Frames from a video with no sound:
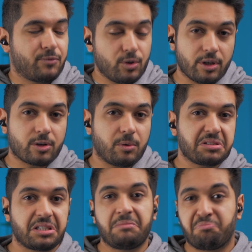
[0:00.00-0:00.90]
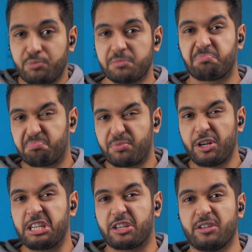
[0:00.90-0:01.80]
the audio quality was
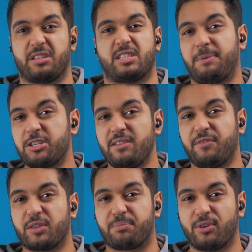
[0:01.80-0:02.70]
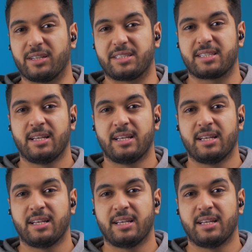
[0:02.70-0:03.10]
pretty good, especially for the price.